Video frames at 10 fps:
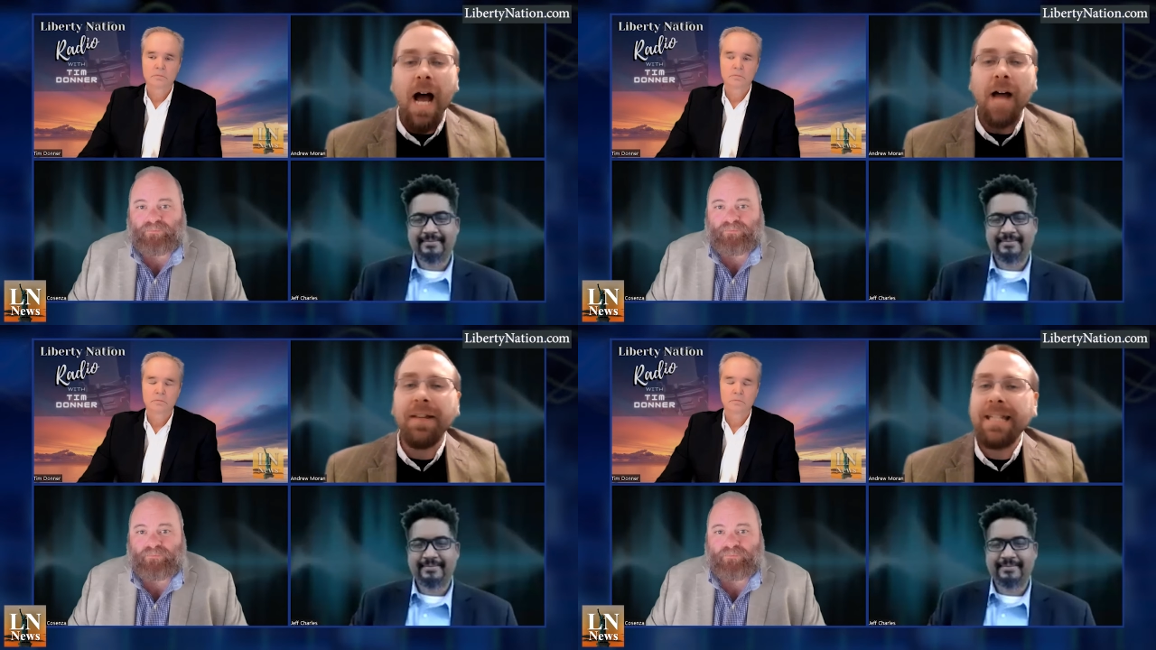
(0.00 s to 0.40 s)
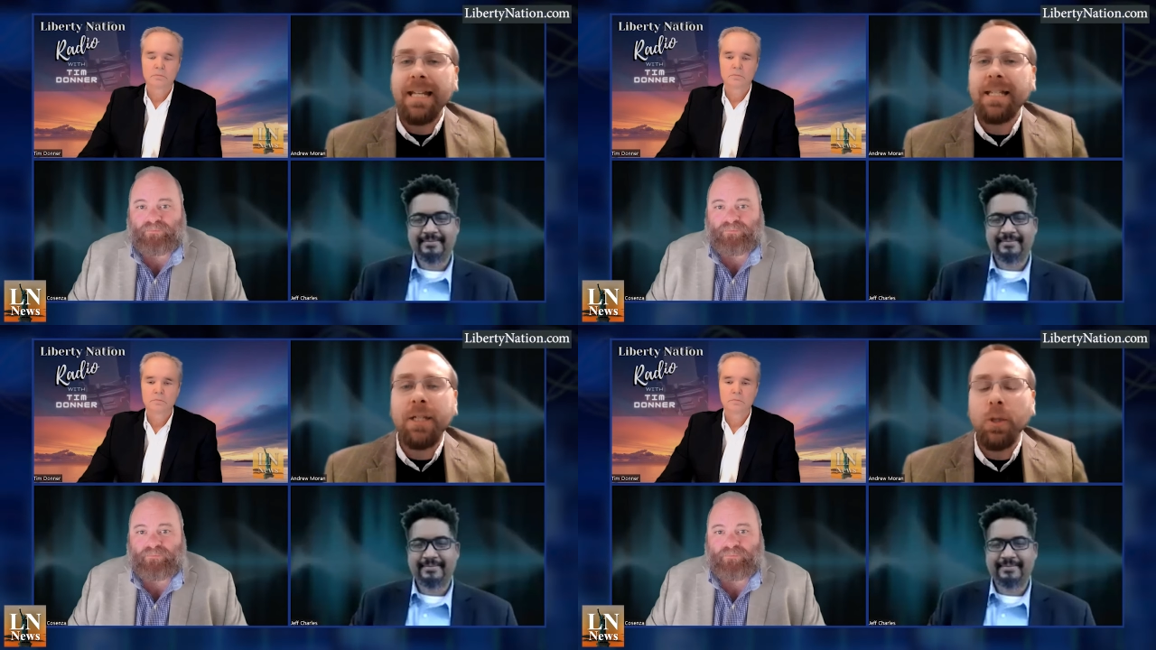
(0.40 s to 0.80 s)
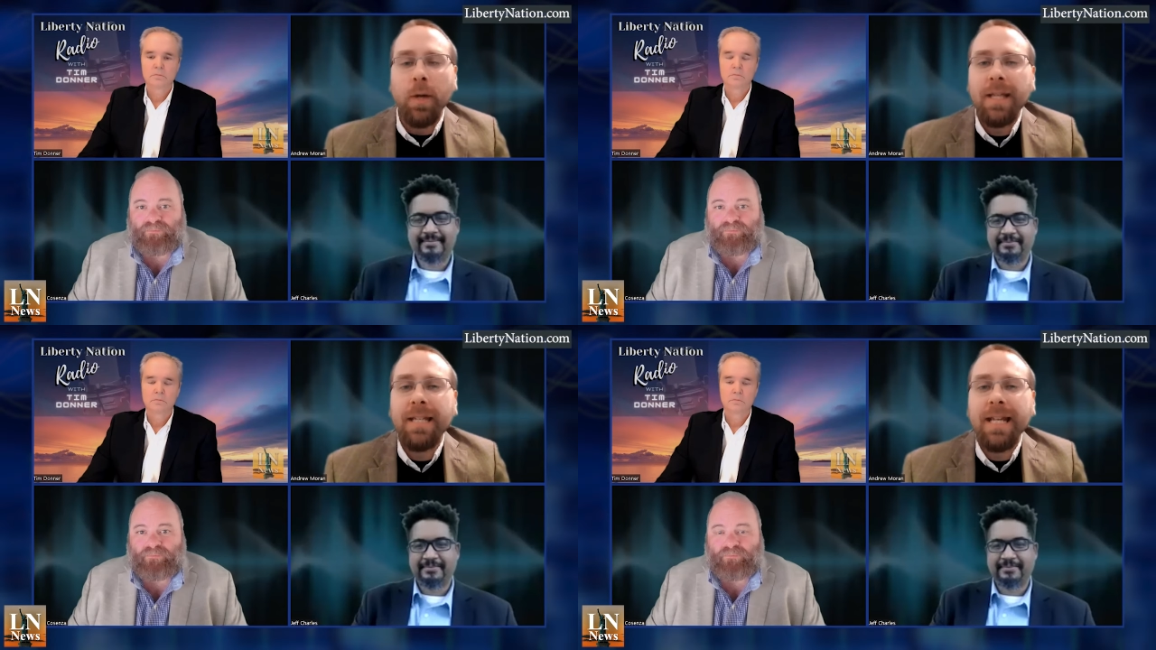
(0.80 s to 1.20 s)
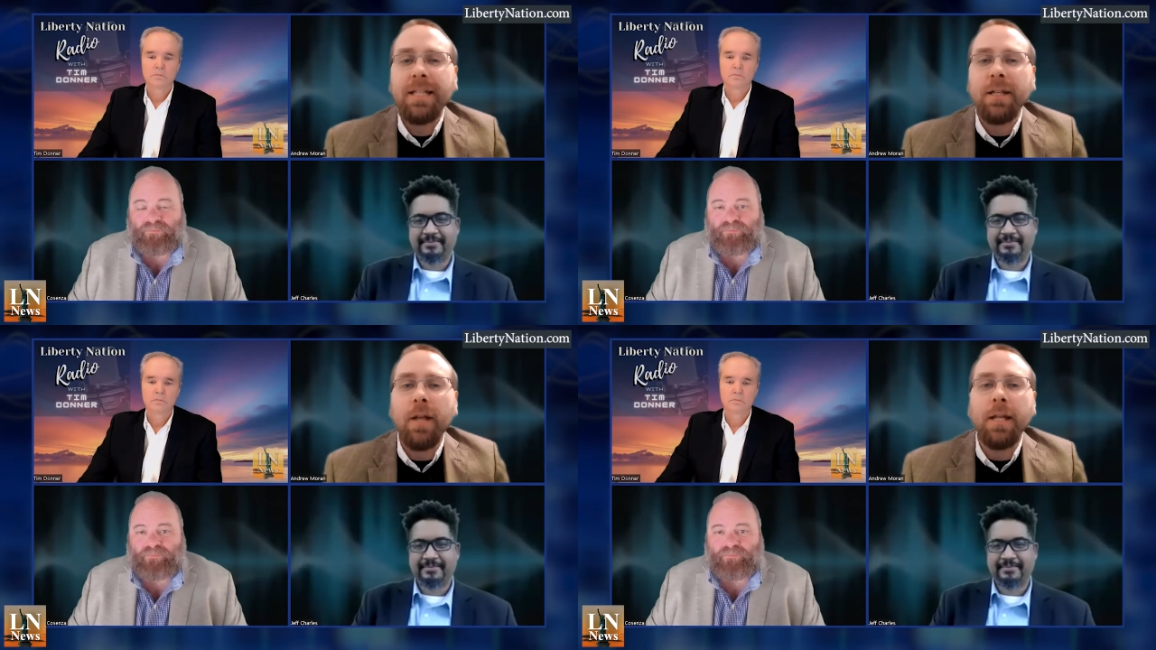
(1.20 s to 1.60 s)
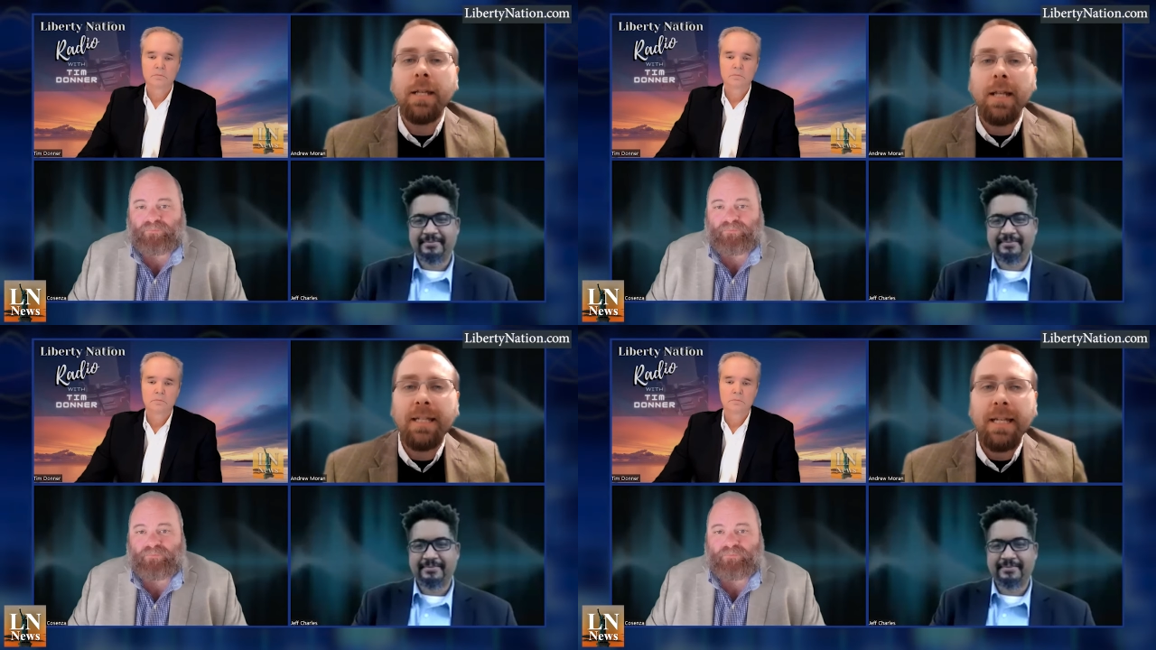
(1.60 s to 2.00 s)
Speaker 1: Uh, this eats to this eats to
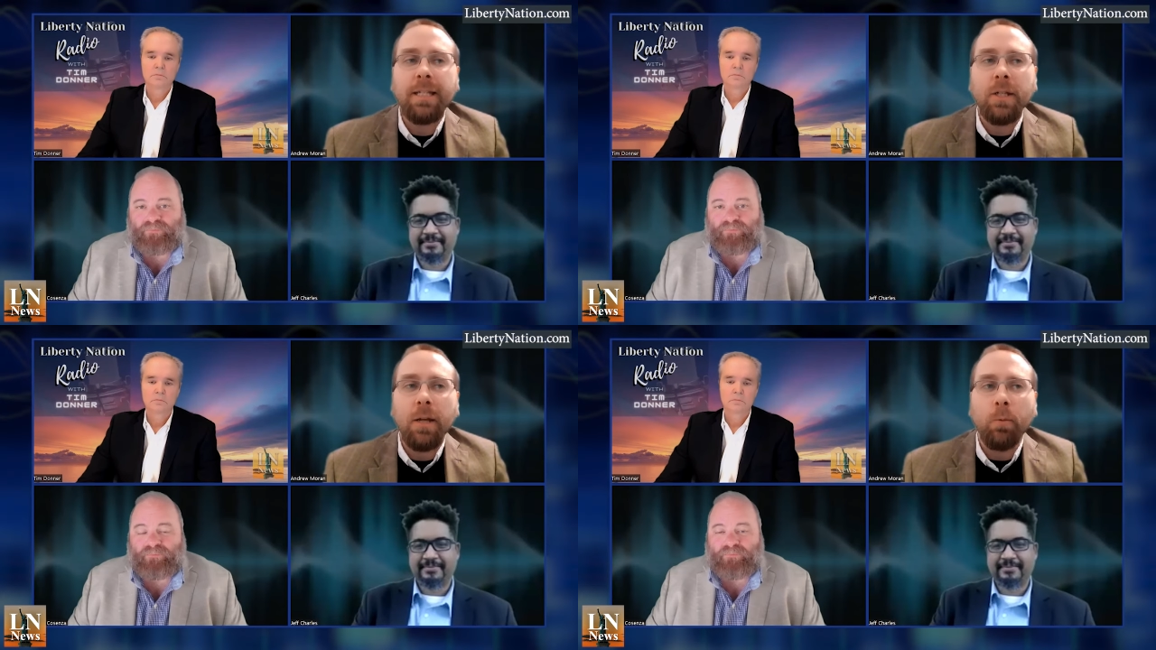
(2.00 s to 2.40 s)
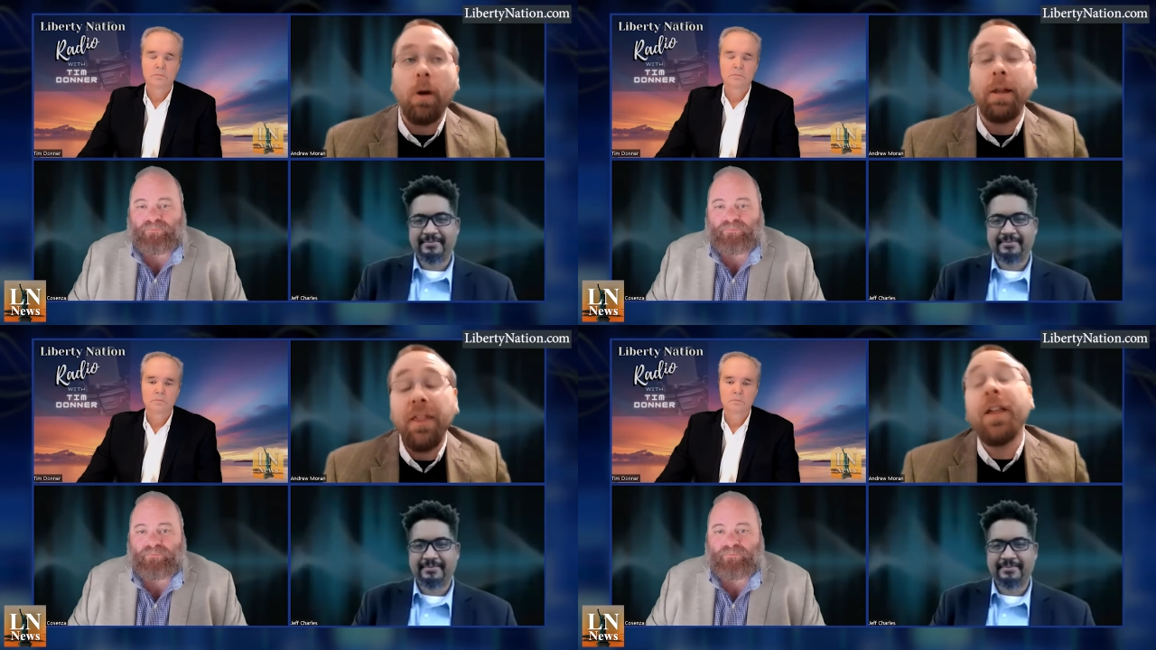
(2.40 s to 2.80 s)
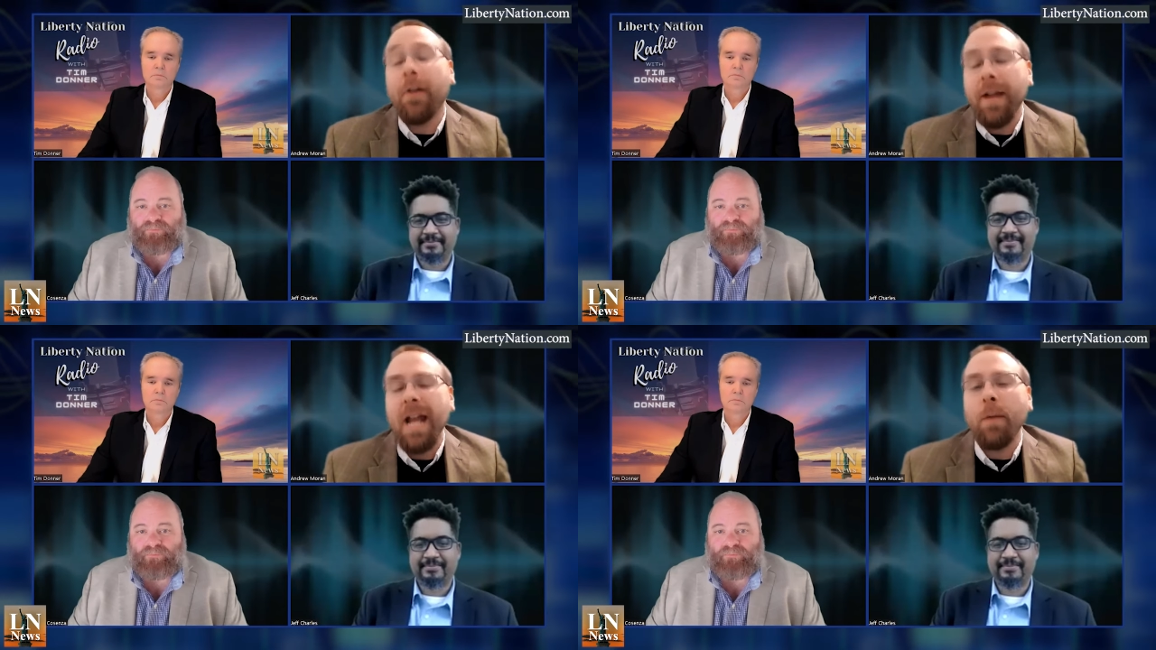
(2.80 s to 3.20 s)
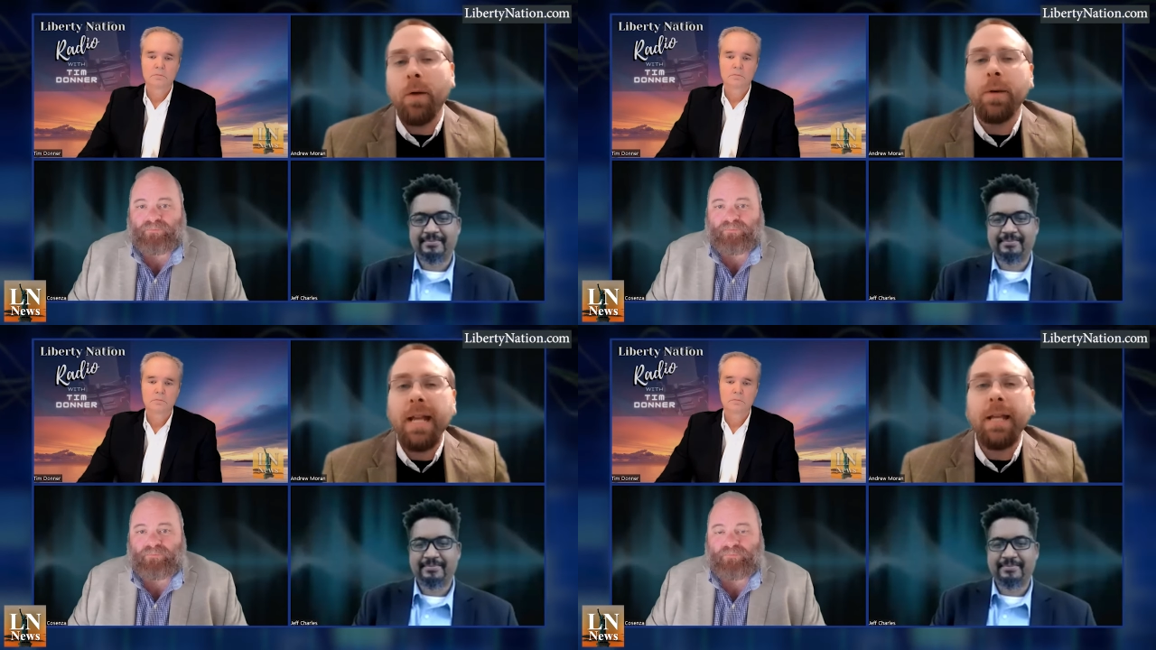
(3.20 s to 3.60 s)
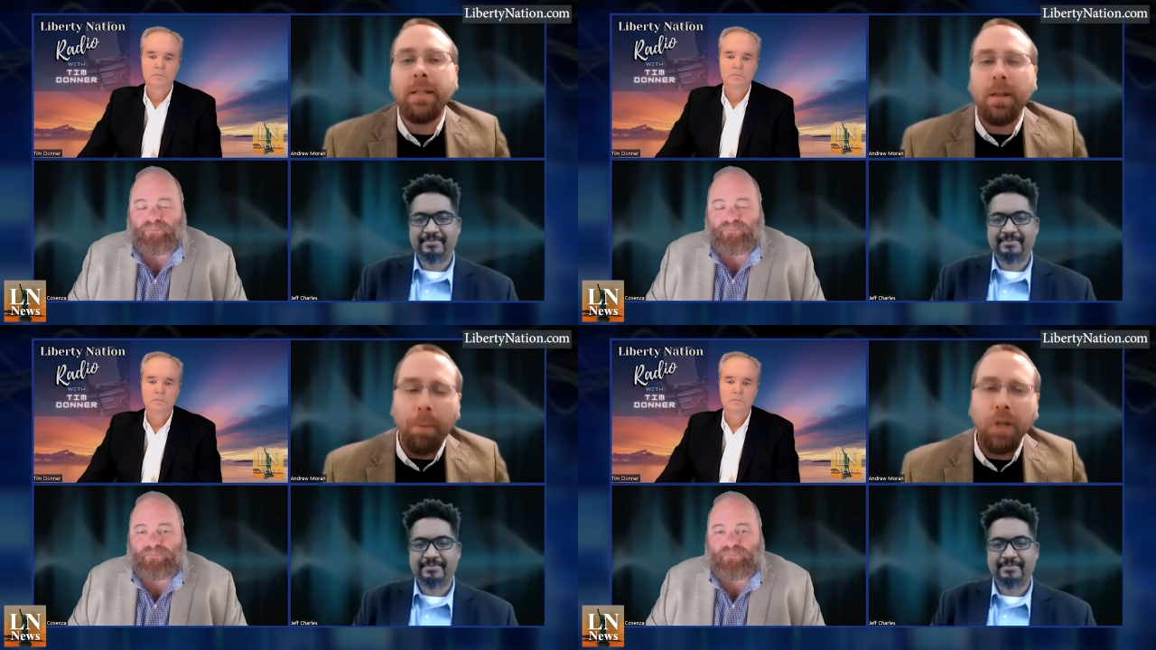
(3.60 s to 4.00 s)
this eats to, well, in theory anyway, would eat
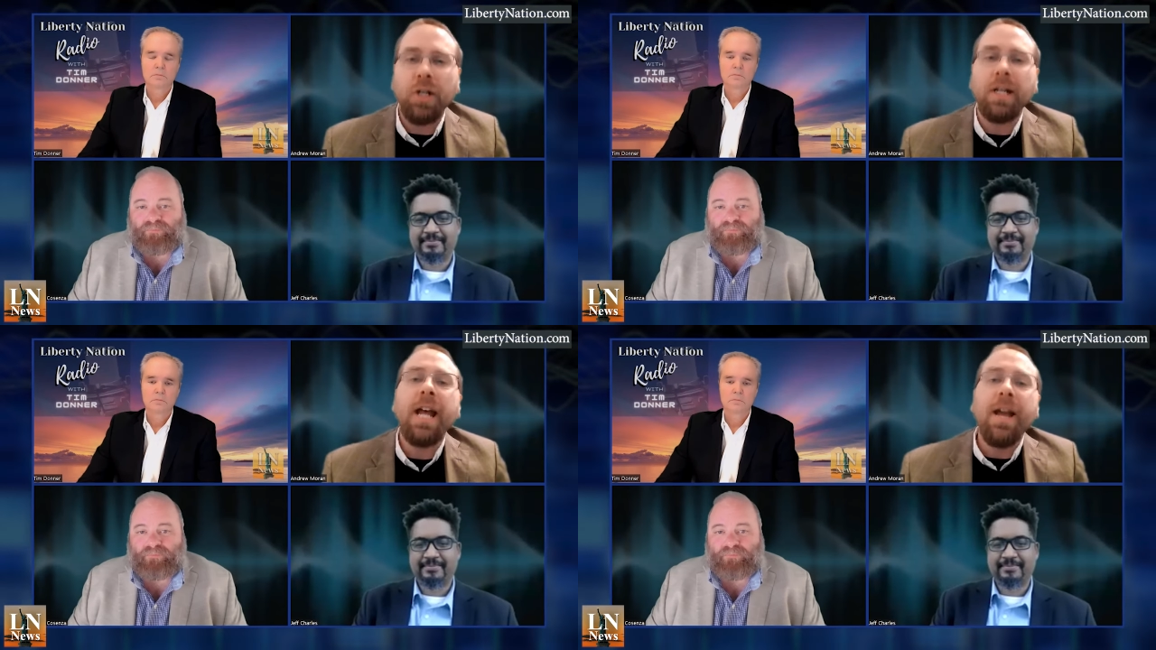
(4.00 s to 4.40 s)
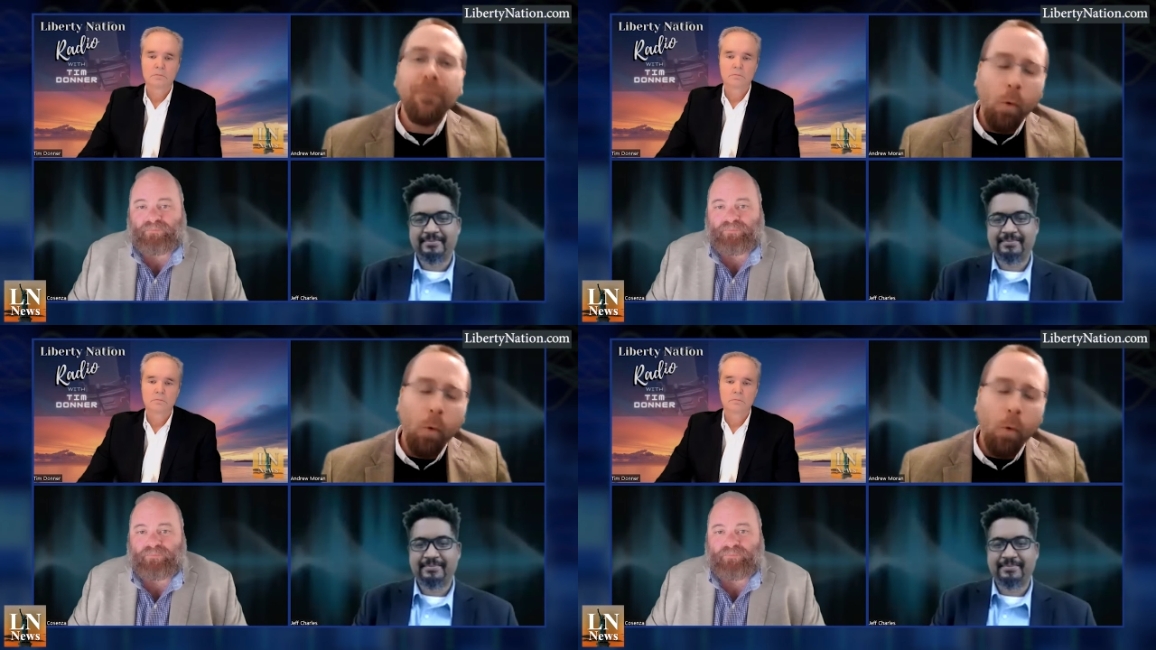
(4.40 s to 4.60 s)
into the budget,